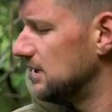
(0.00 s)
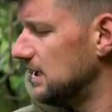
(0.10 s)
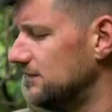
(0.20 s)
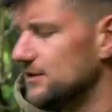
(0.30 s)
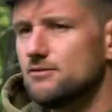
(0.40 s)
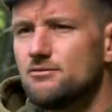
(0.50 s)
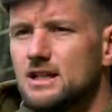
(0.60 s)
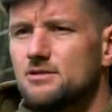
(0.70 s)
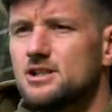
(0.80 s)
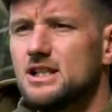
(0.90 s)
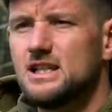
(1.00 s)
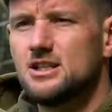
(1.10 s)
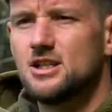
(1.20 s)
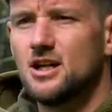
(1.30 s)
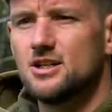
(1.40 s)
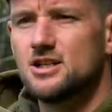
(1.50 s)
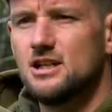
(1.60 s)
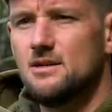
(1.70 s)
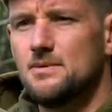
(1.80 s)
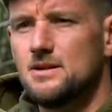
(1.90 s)
even the reel seats start
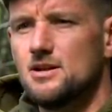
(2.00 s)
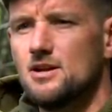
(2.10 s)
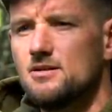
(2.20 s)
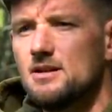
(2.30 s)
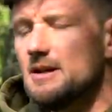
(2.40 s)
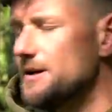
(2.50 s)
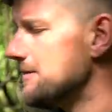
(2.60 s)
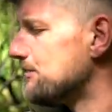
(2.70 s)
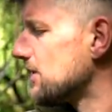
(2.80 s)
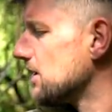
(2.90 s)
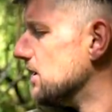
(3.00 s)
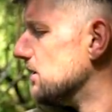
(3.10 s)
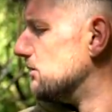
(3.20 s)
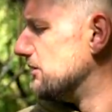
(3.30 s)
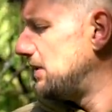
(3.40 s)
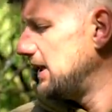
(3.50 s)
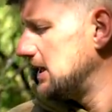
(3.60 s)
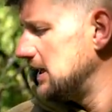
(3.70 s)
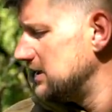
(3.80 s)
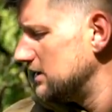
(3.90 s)
slipping, you know. And we're
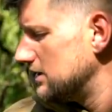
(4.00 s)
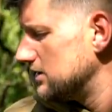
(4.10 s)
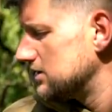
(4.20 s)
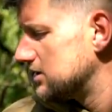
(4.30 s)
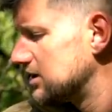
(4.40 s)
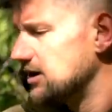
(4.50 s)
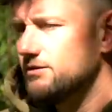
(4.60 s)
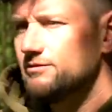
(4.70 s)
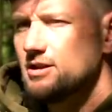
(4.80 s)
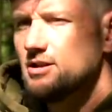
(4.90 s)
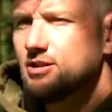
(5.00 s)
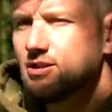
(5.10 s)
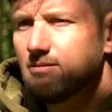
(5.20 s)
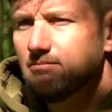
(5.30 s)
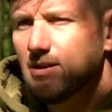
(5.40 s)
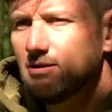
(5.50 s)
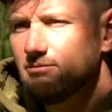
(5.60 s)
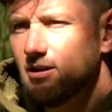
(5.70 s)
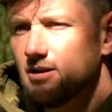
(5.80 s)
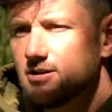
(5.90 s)
picking to go for a custom built
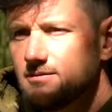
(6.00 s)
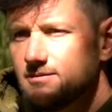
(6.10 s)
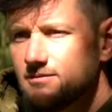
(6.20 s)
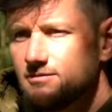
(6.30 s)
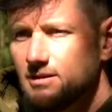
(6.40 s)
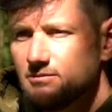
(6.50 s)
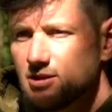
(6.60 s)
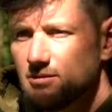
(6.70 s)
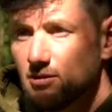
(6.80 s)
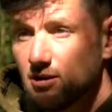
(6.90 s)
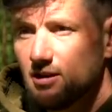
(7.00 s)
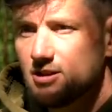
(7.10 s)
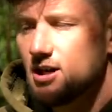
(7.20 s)
rod from someone like